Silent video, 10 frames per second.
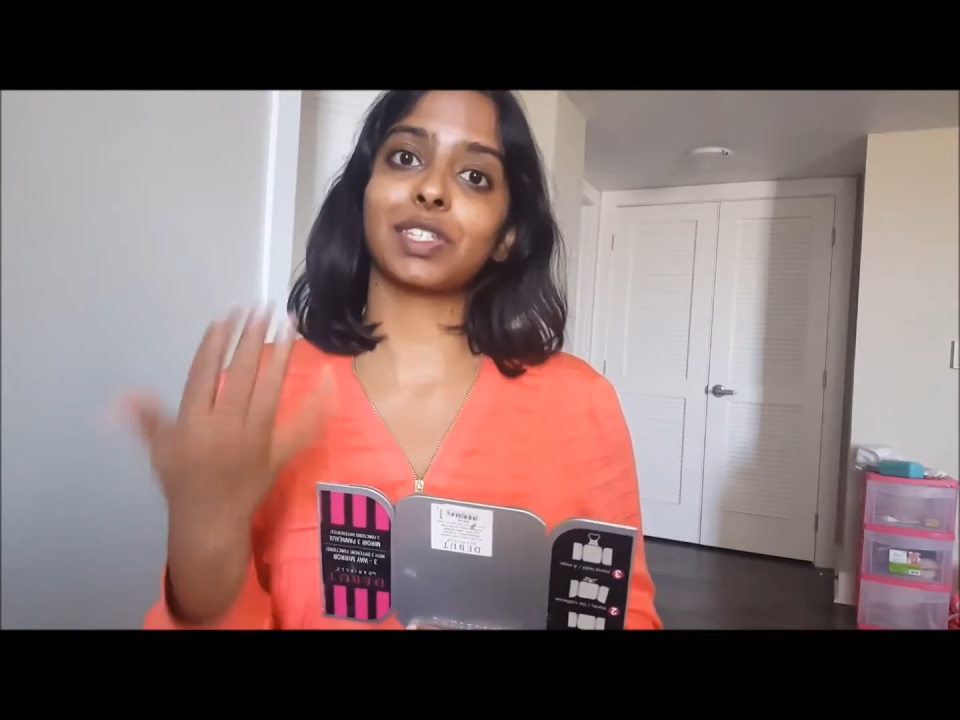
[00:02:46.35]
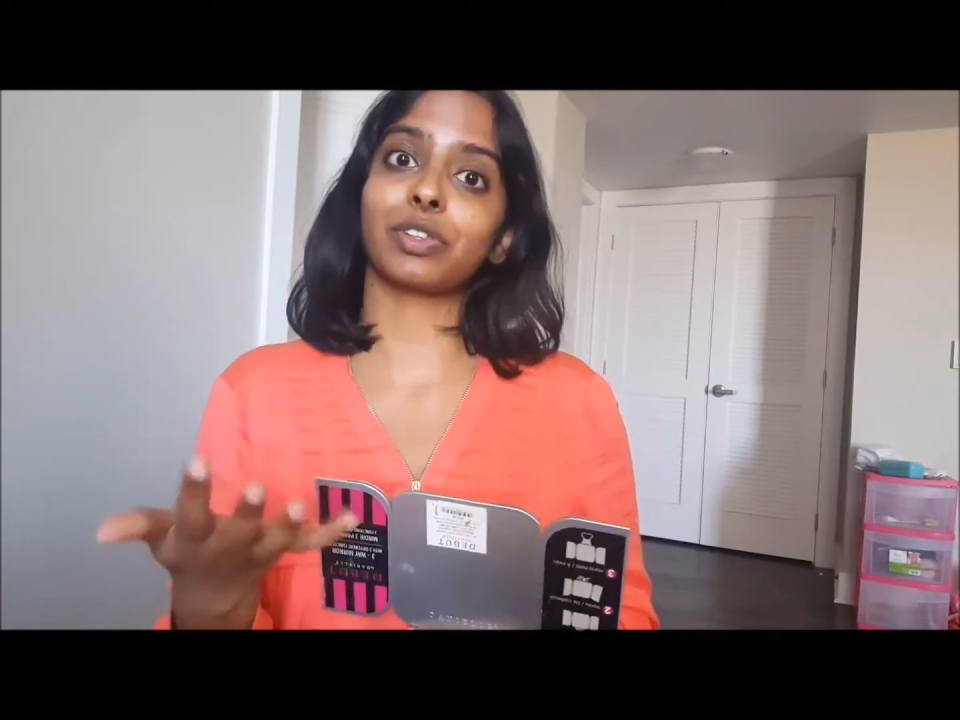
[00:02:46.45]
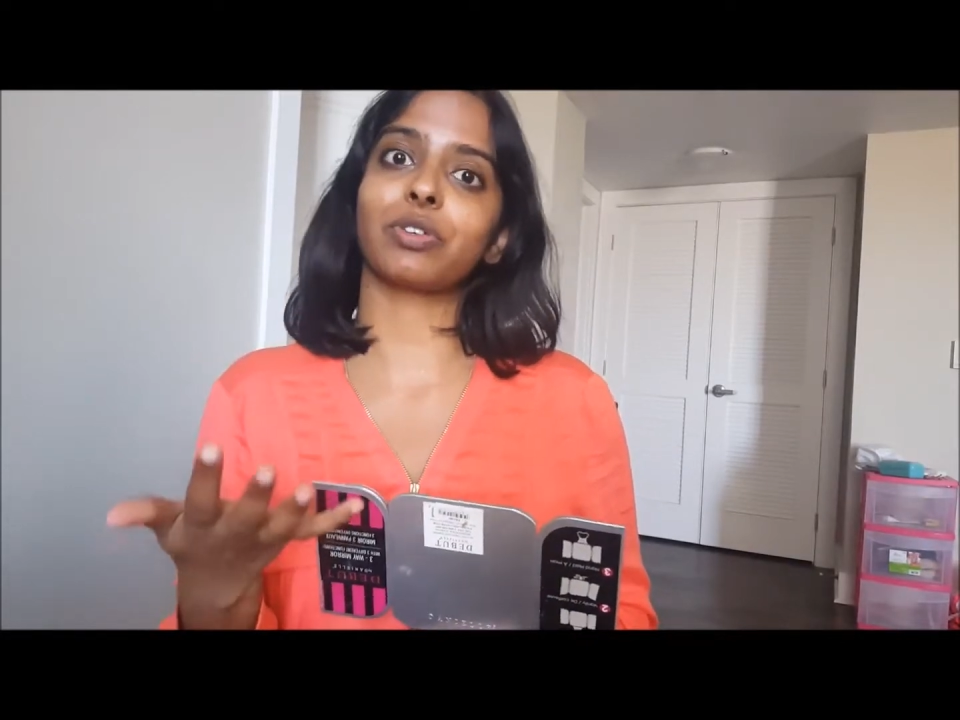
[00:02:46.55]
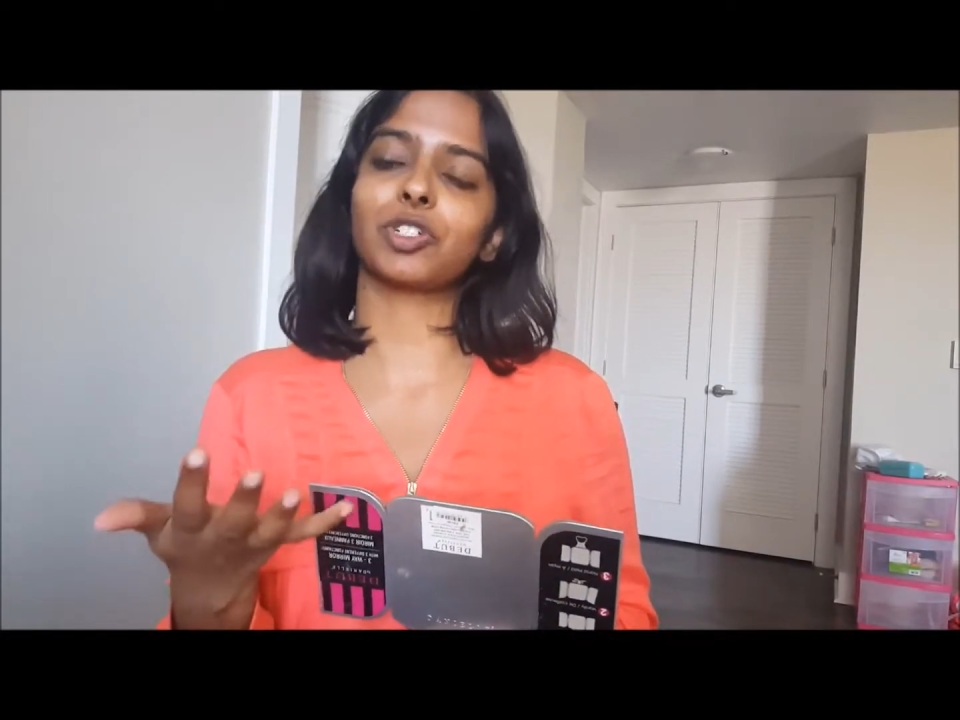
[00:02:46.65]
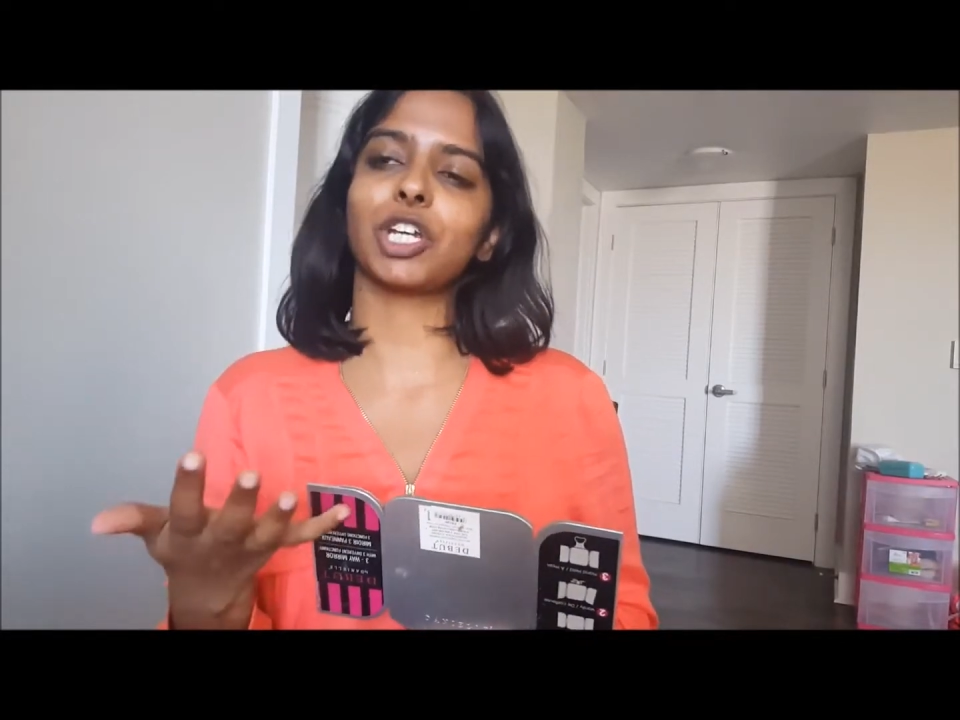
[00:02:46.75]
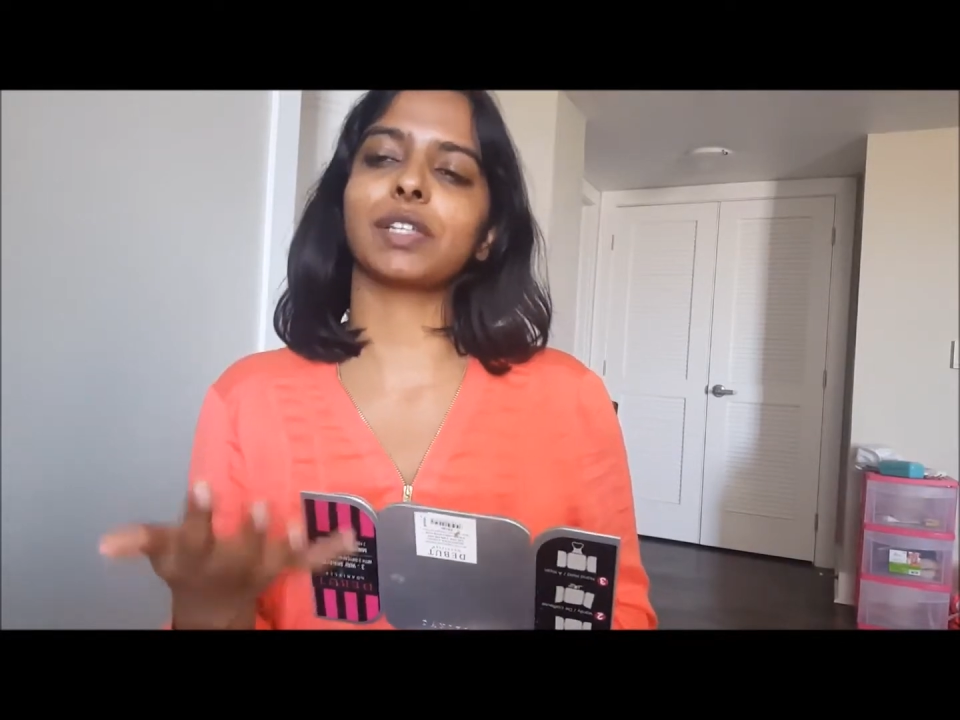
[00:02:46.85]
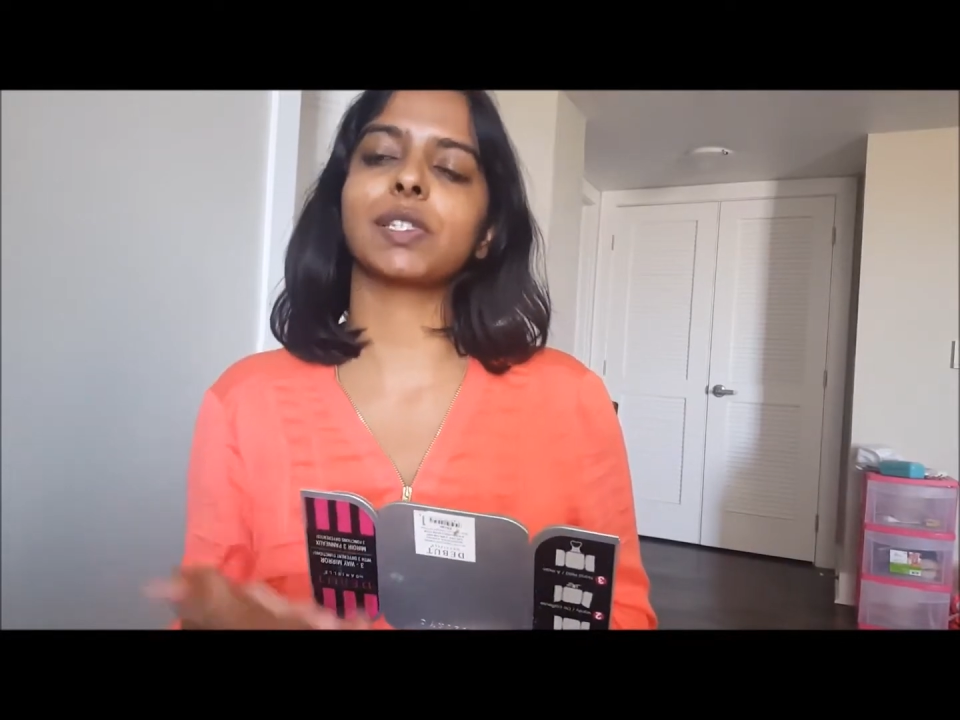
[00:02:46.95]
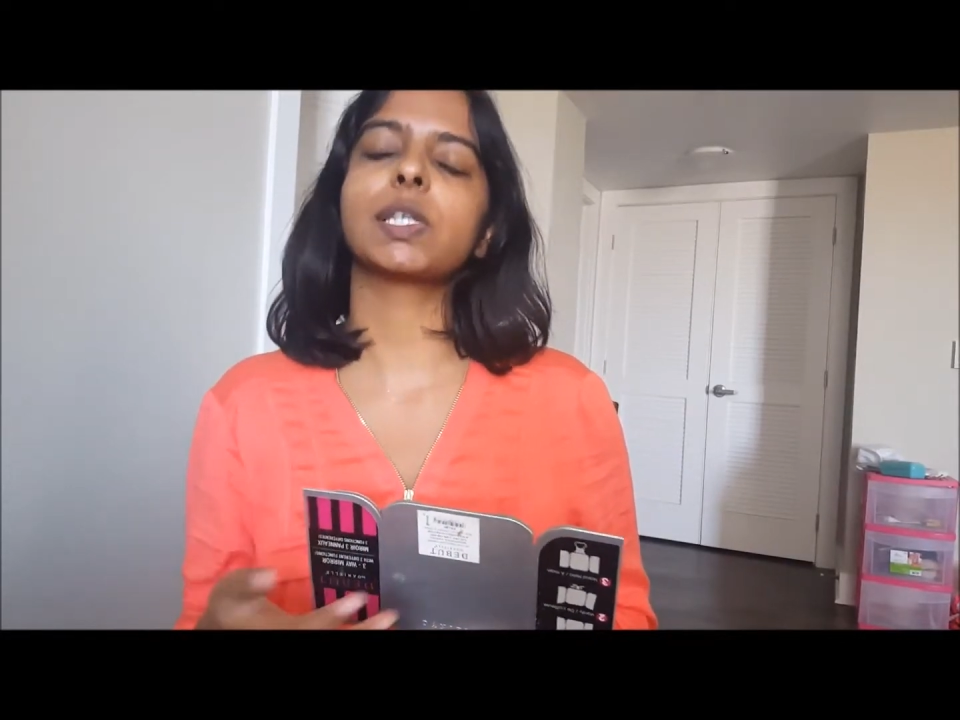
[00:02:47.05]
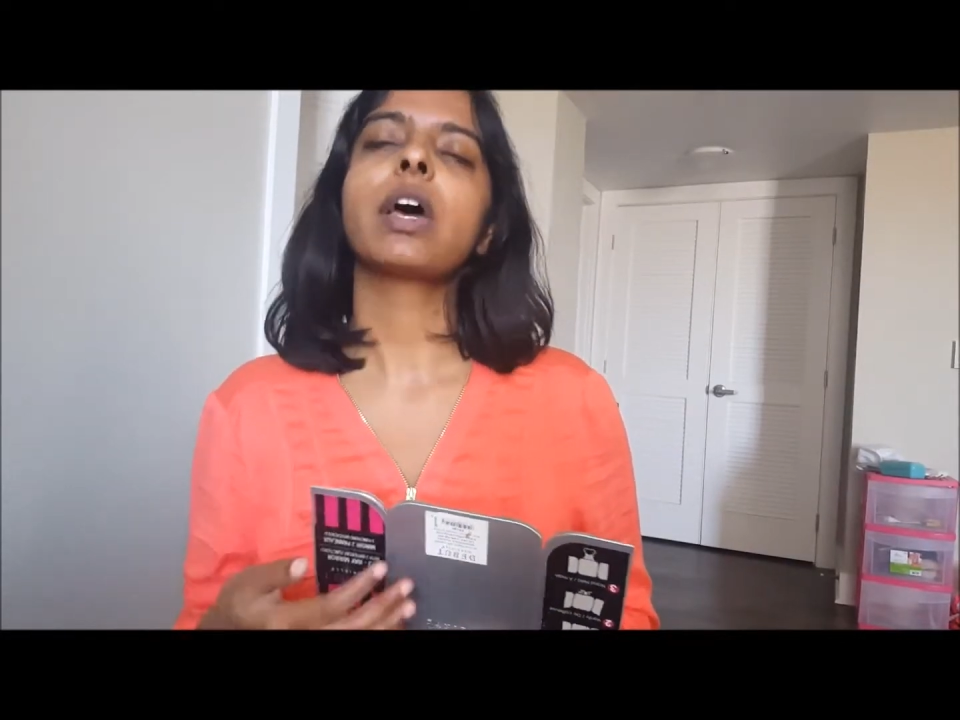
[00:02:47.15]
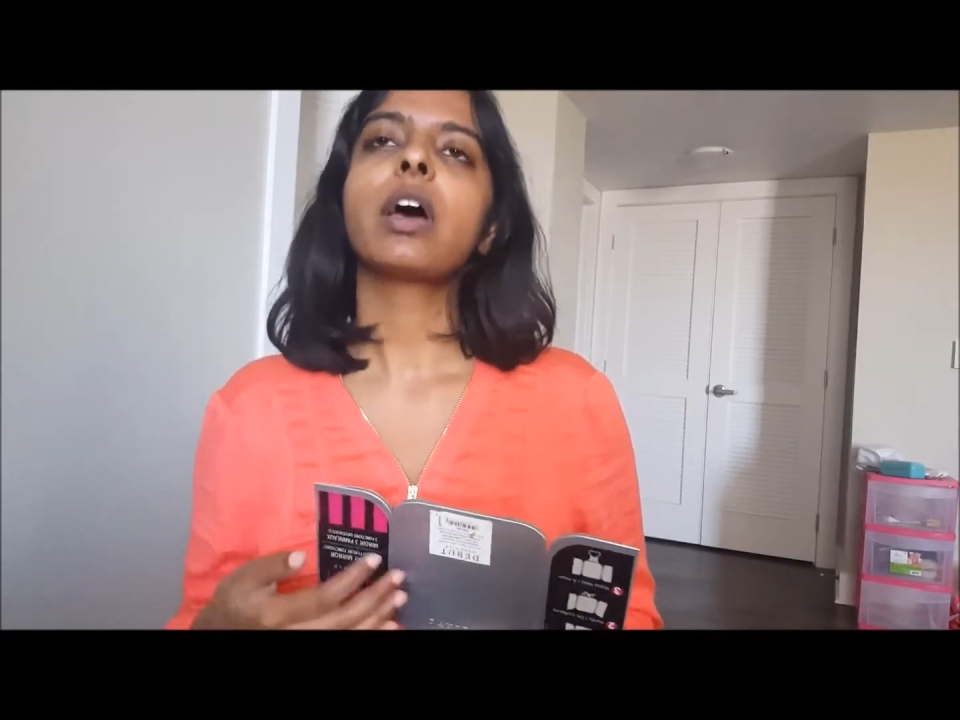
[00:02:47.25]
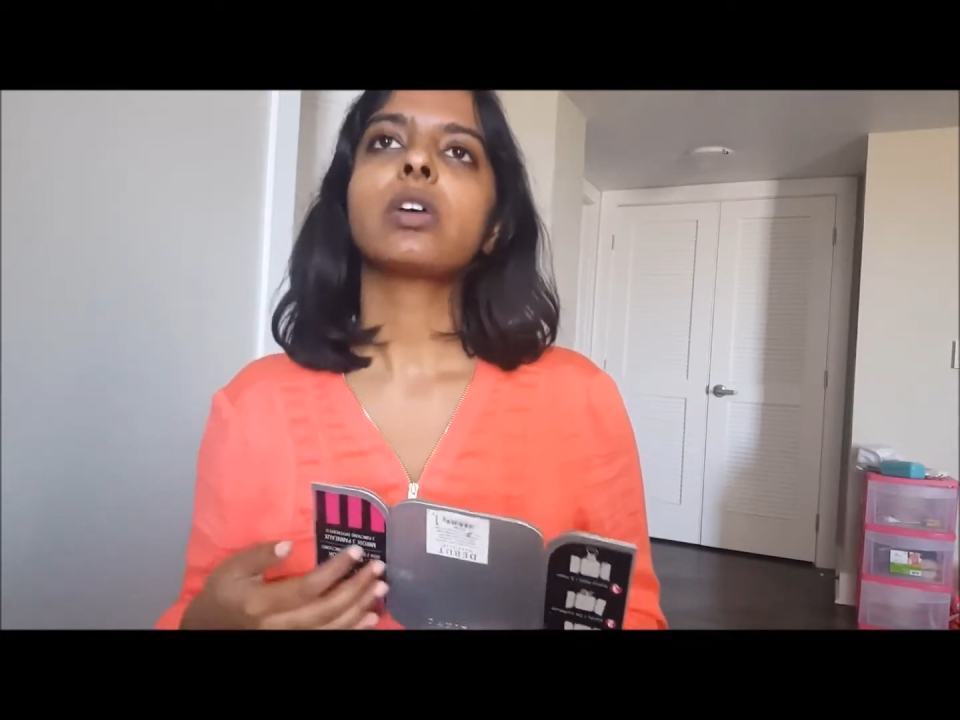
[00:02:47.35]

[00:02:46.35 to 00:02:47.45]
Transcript: solutions.